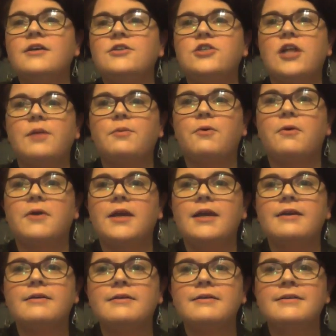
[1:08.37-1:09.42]
Shut up,
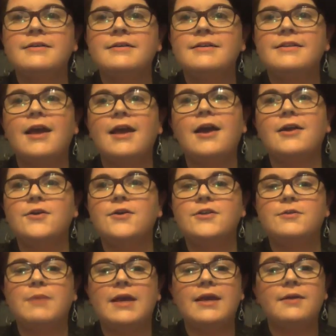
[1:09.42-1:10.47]
Courtney. They are new
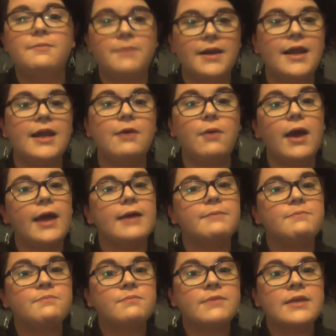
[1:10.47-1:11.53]
to me. But anyway,
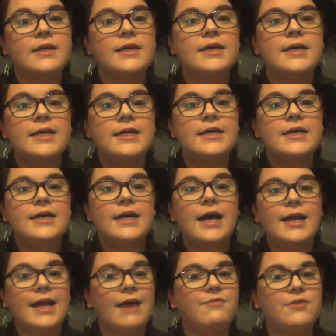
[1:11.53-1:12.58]

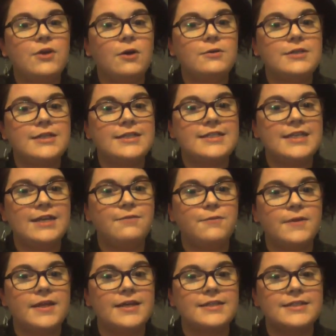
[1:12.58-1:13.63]
have to go to the city
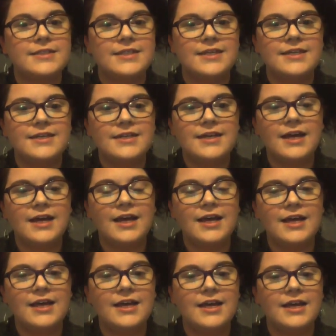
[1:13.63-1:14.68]
for this.
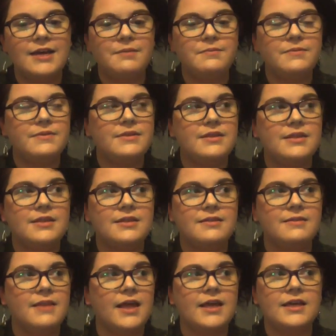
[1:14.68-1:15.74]
I'm
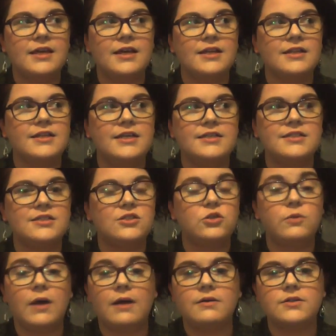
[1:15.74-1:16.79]
like at least
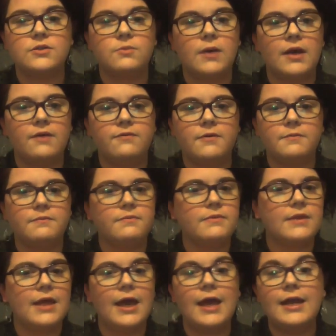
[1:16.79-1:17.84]
2 hours away
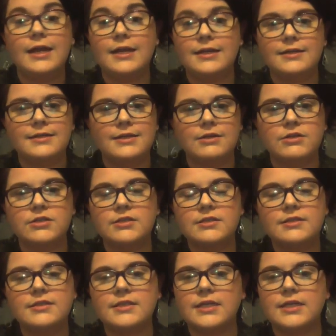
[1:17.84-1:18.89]
from any near
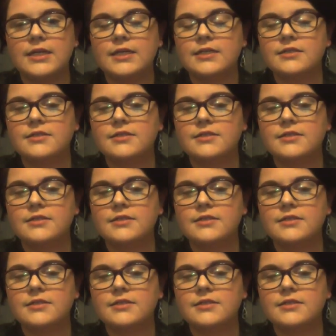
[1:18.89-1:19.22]
city.